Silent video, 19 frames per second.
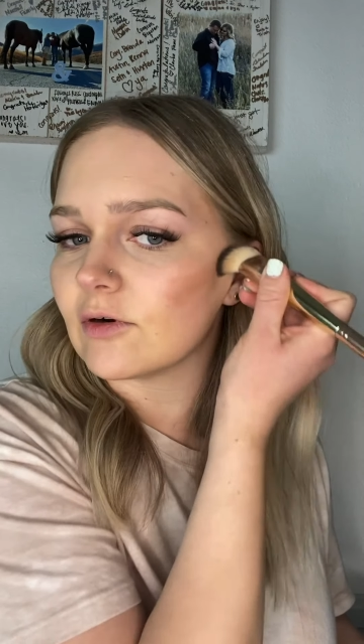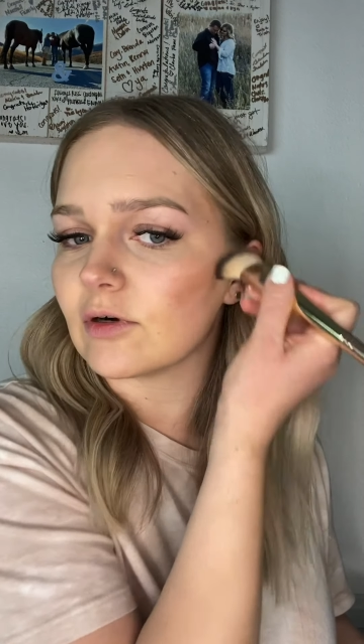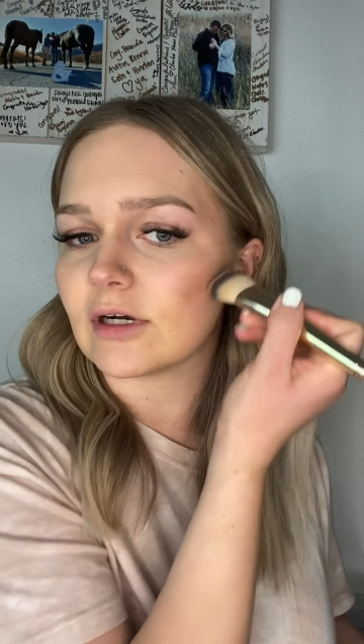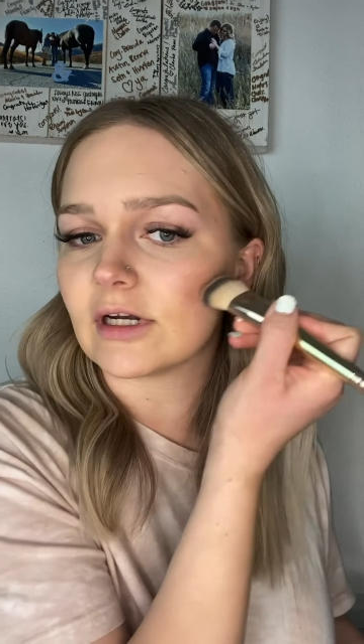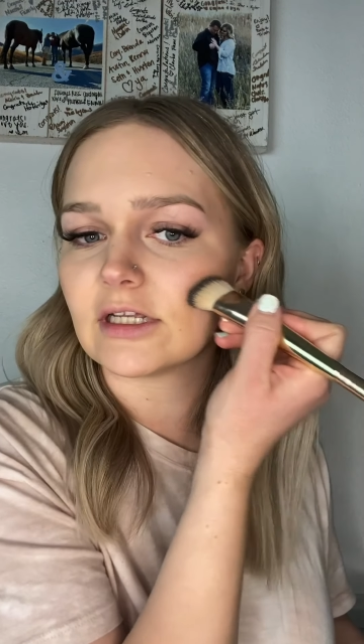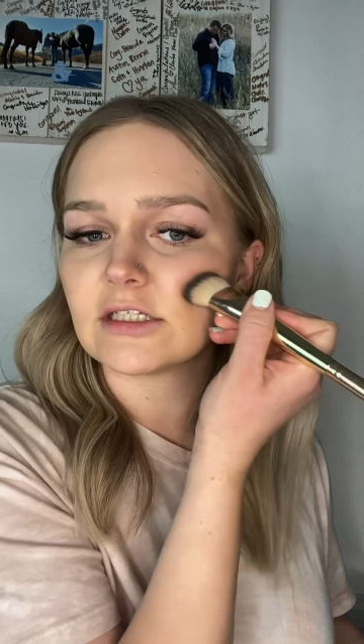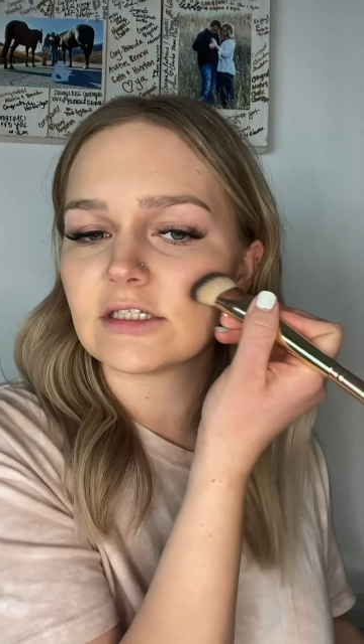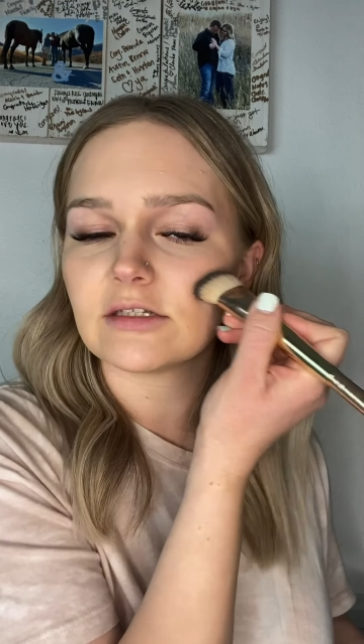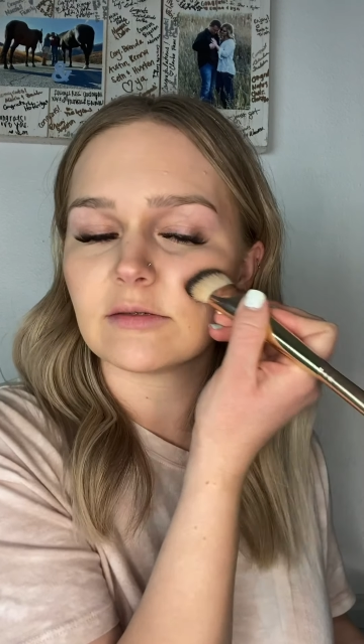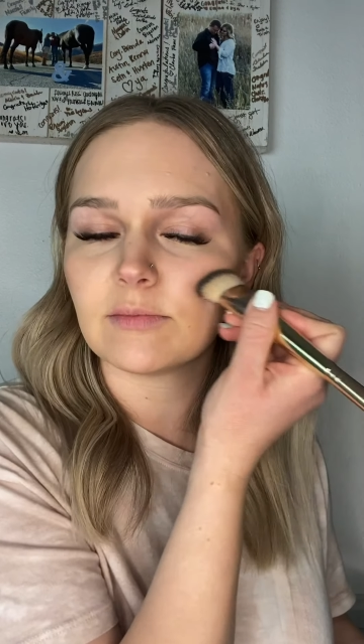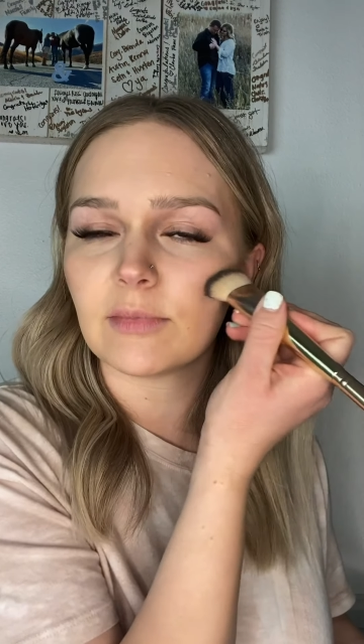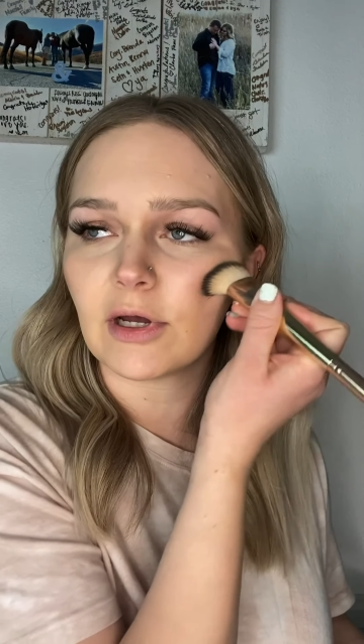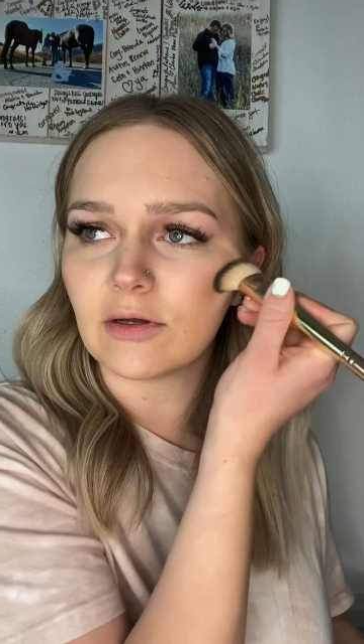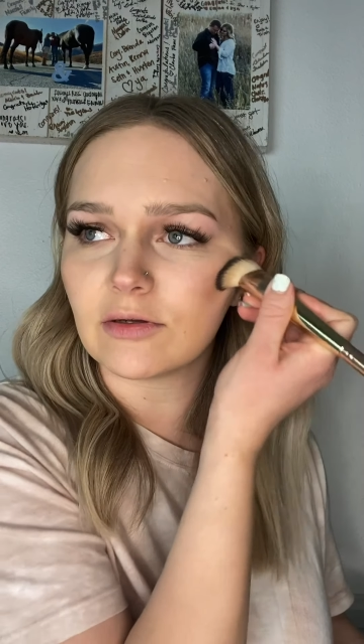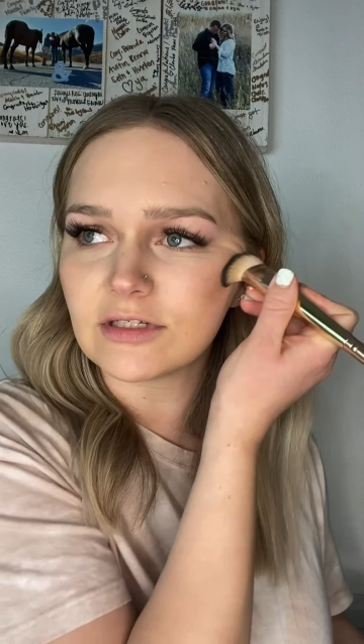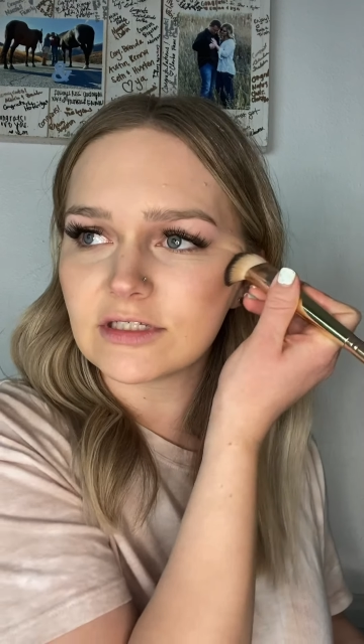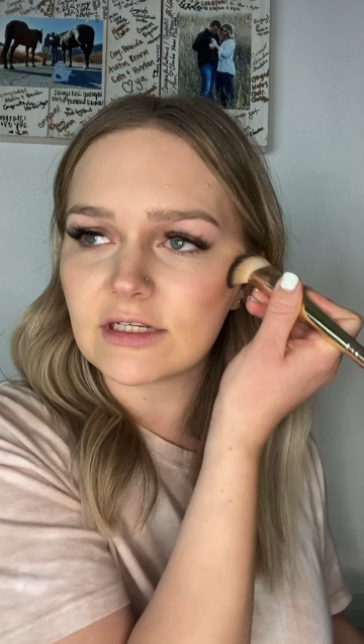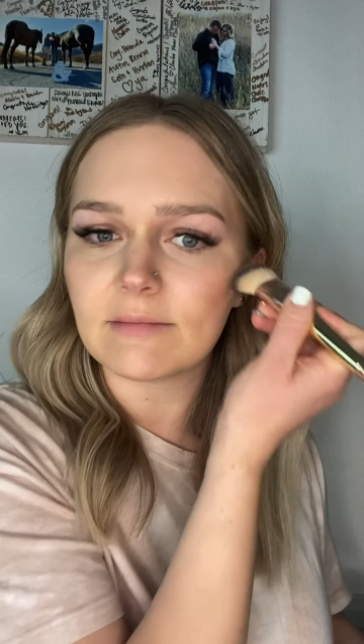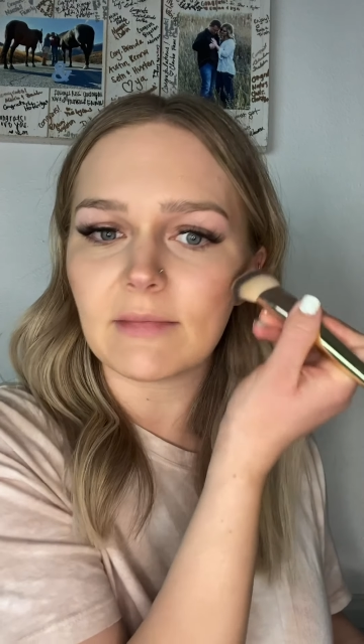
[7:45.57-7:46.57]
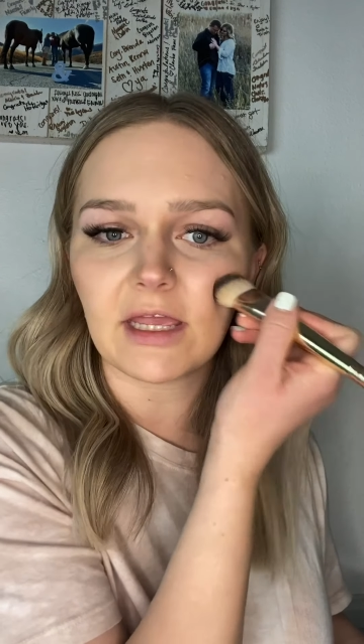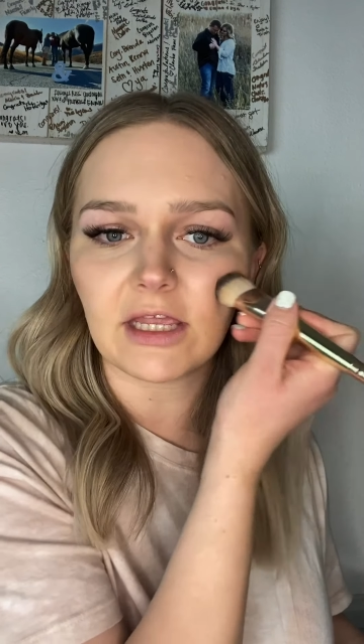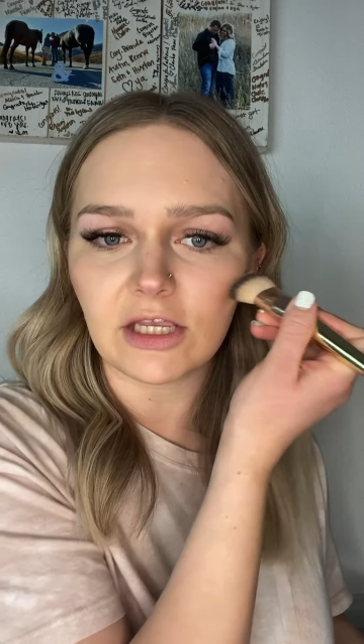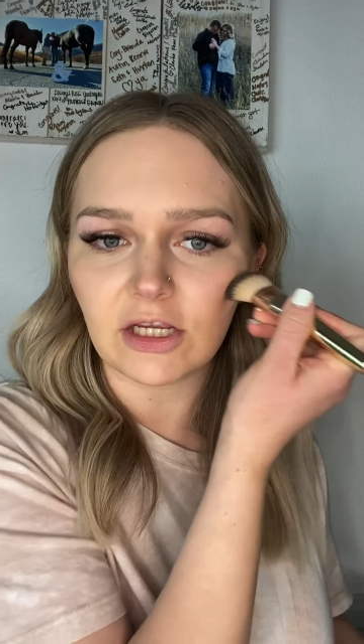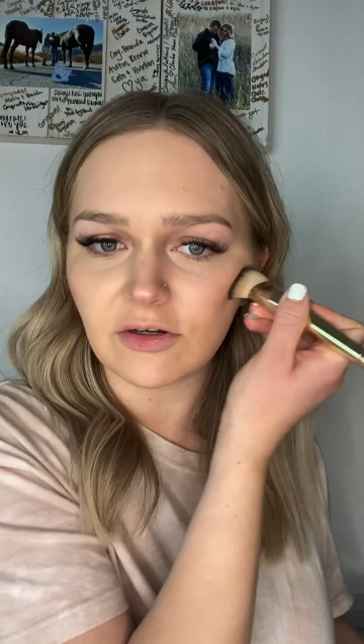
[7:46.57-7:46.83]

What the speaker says: It's supposed to make your